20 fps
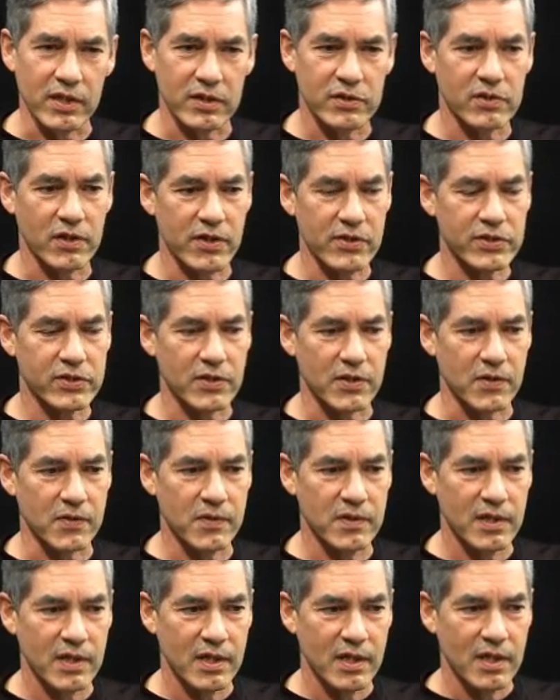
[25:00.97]
It's also,
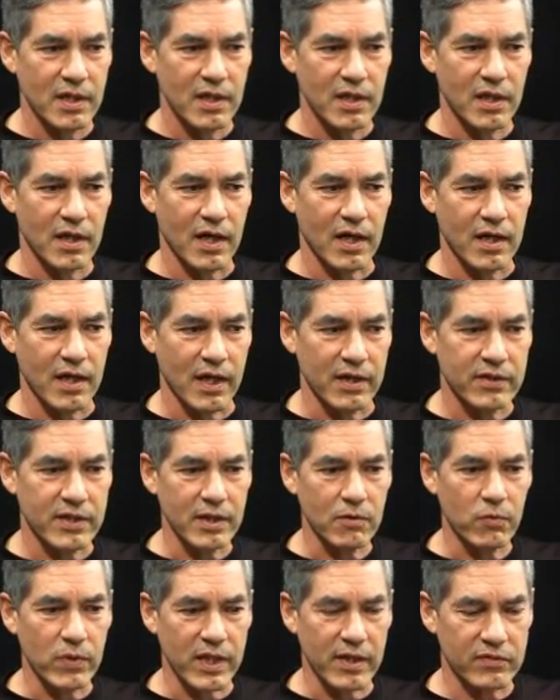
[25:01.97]
I
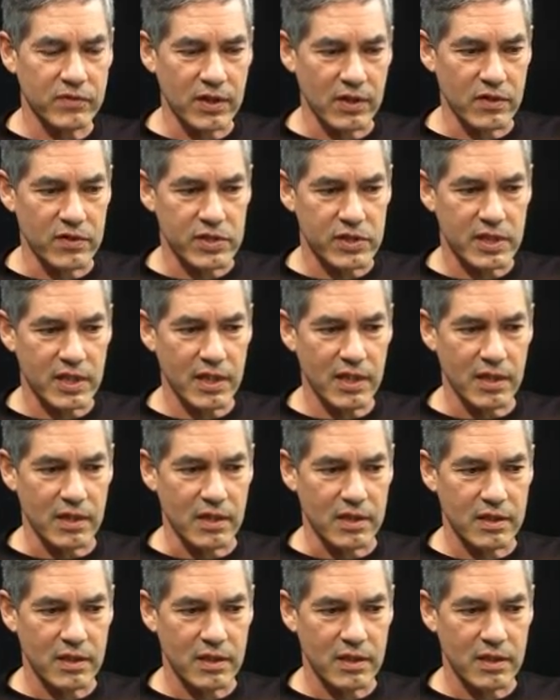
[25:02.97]
think we have to understand,